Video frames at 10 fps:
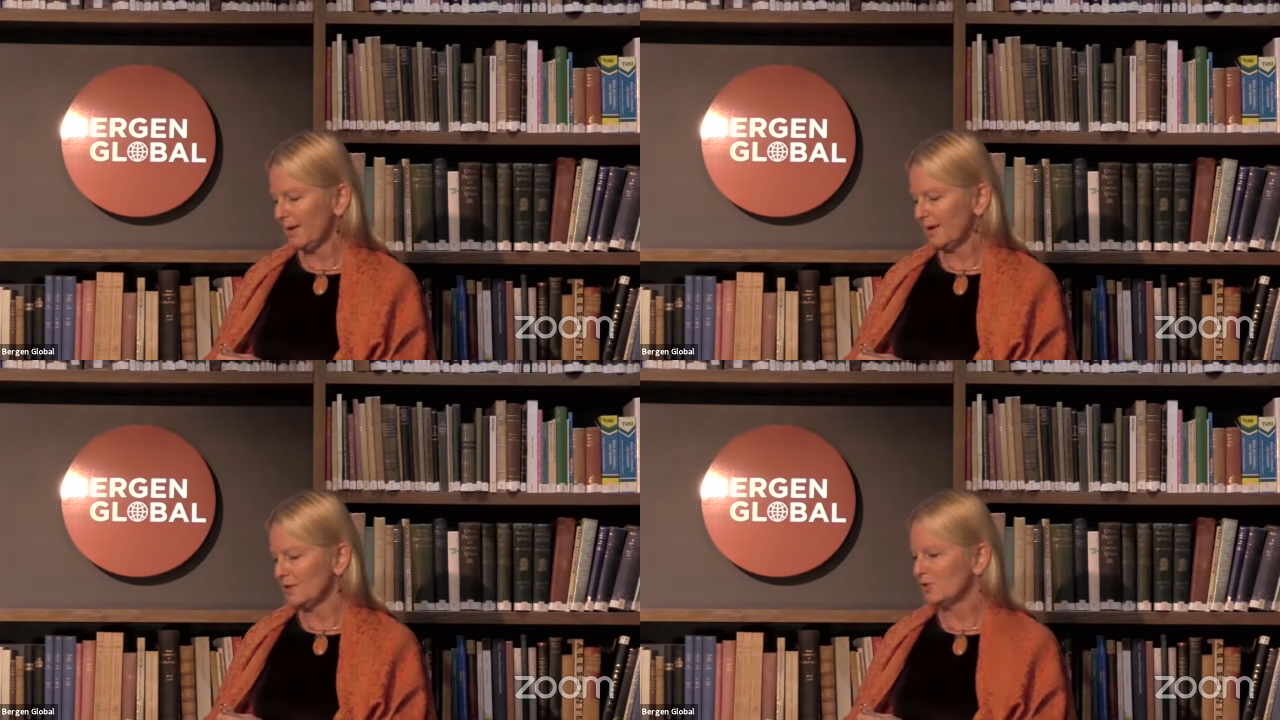
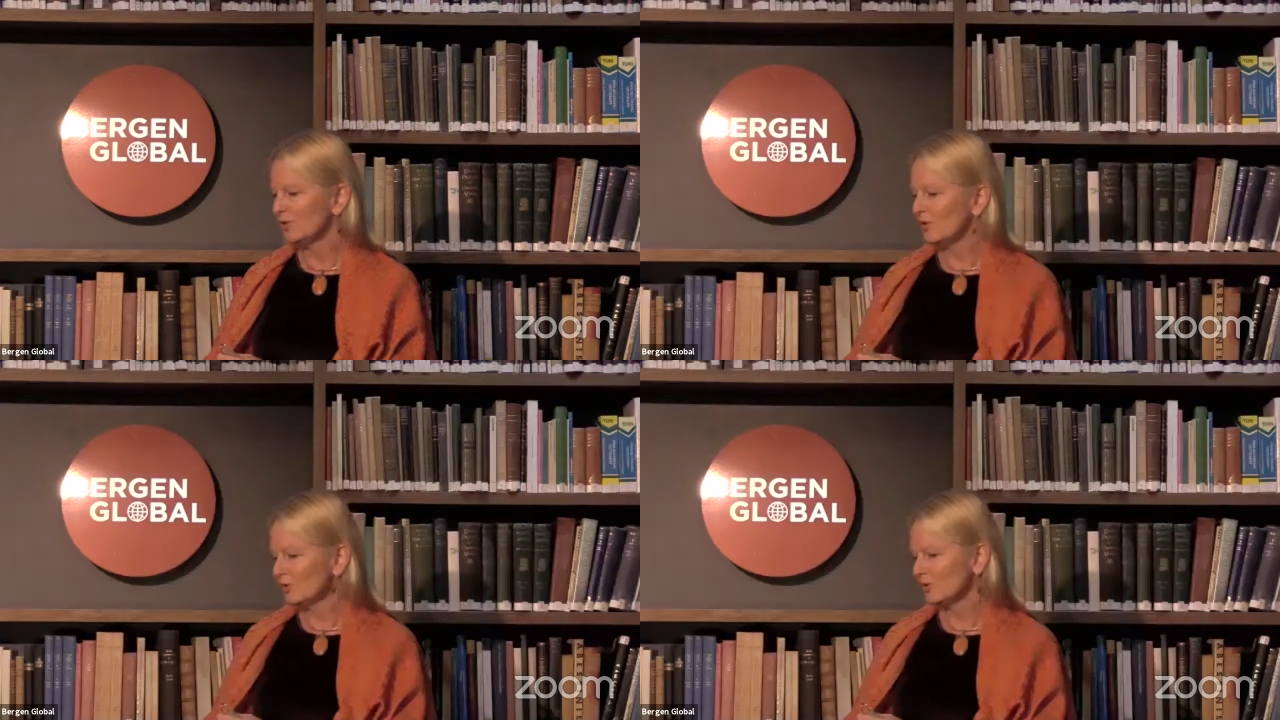
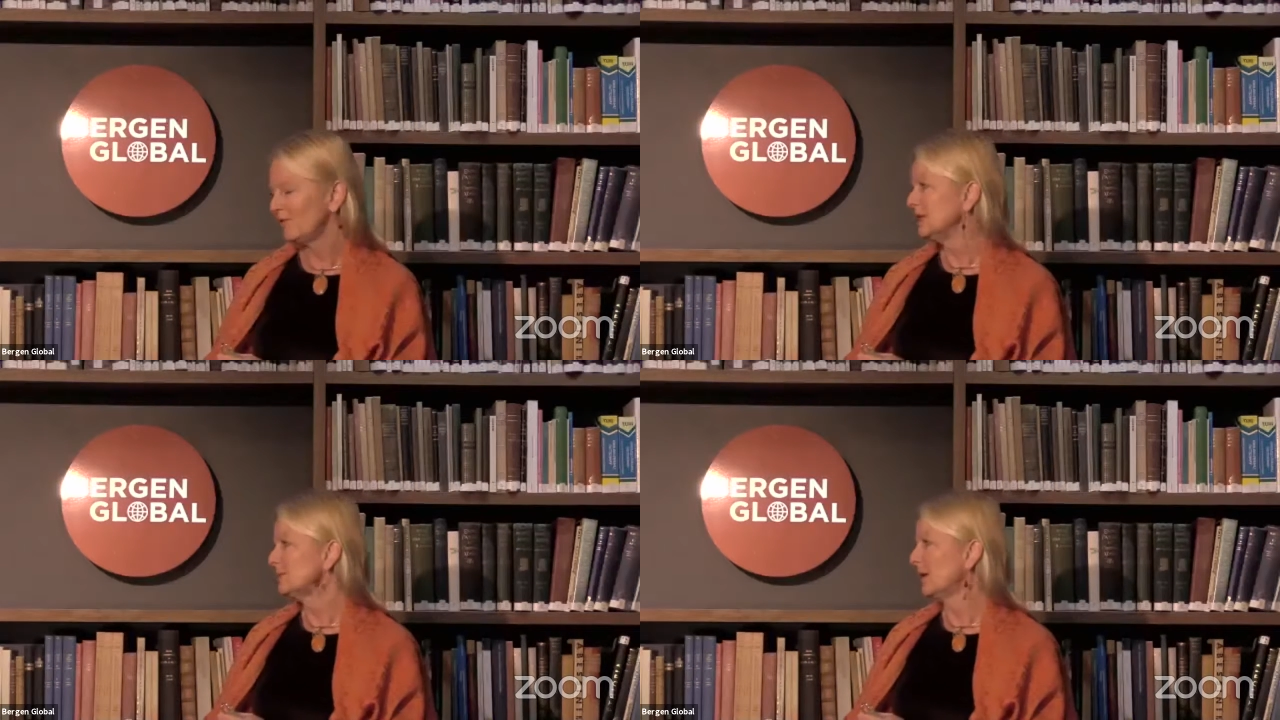to
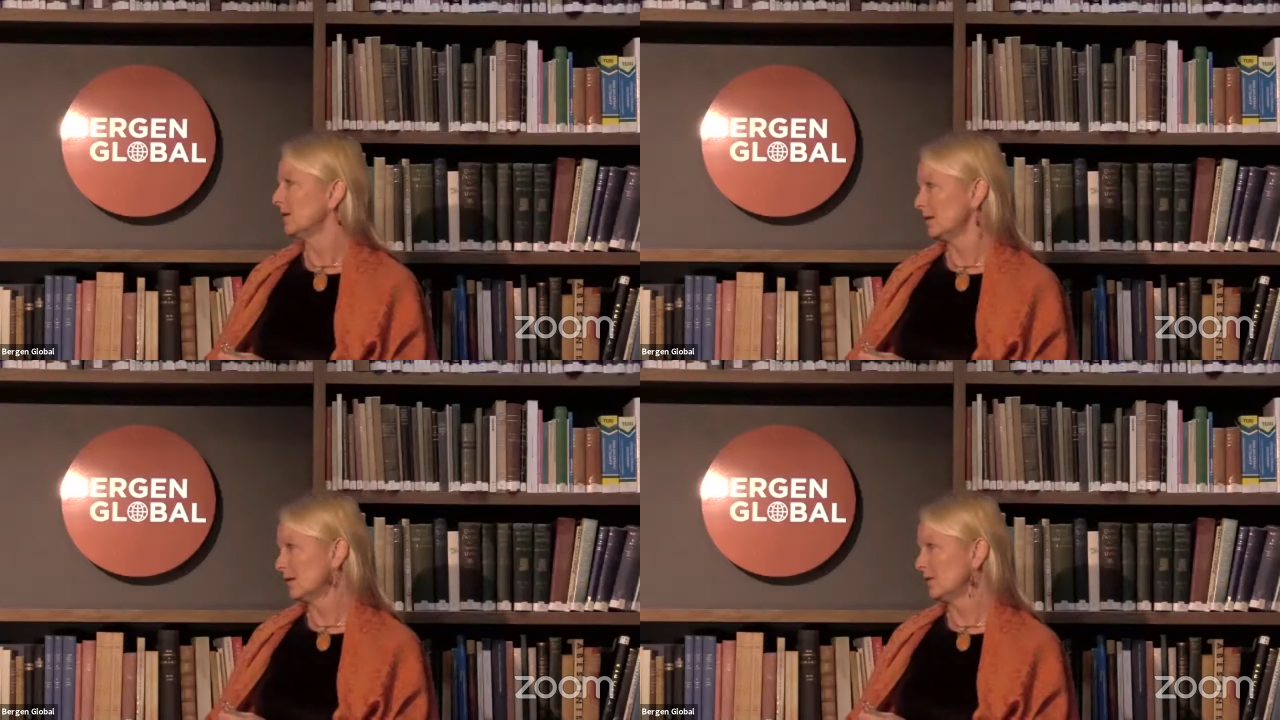those faced
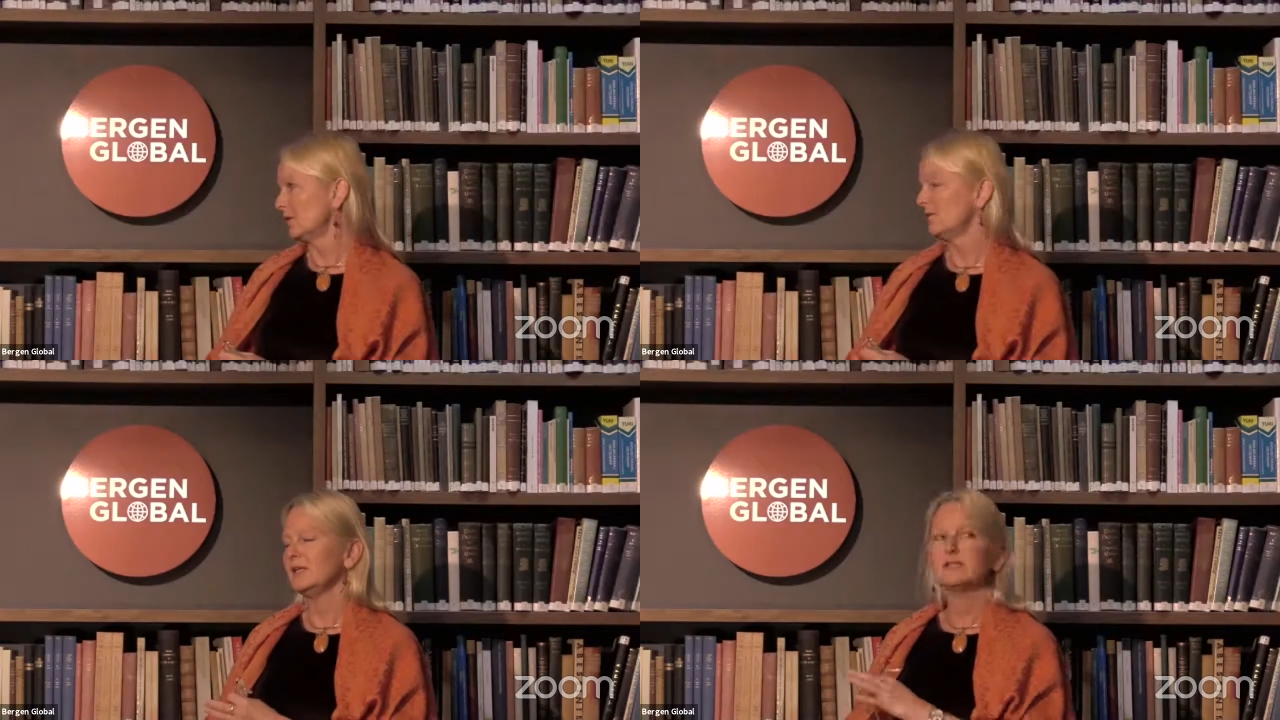by other
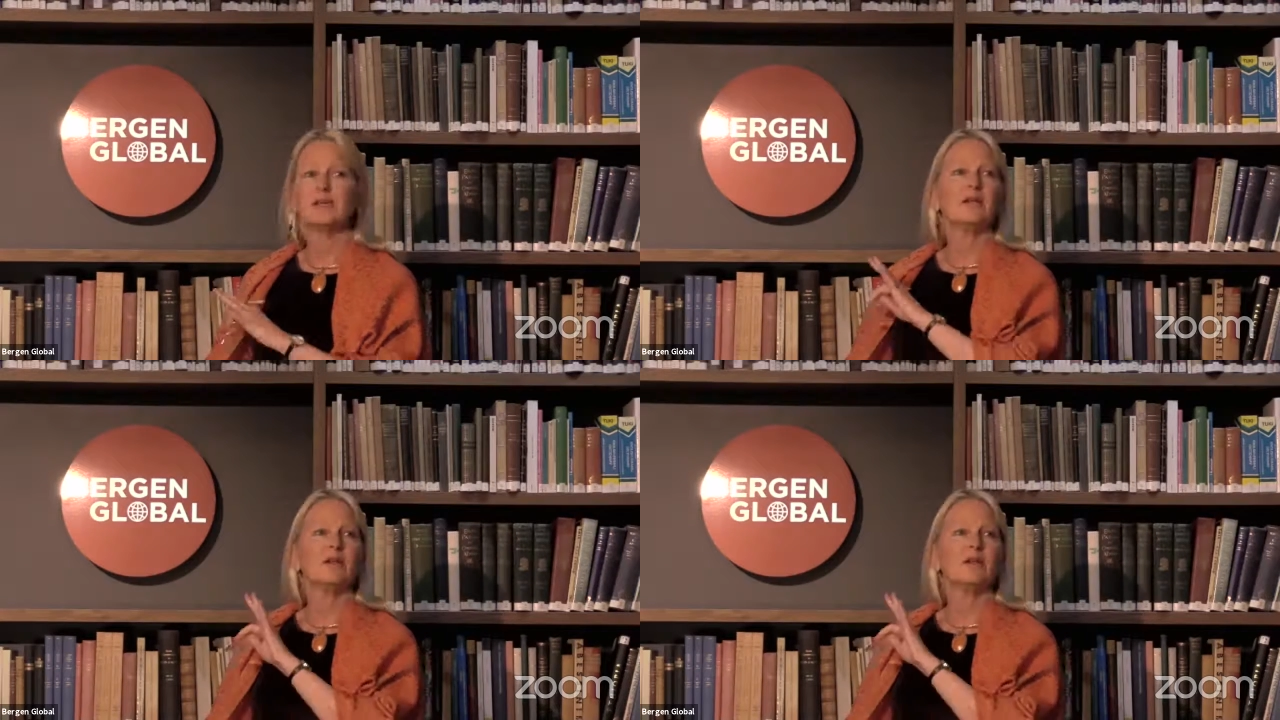countries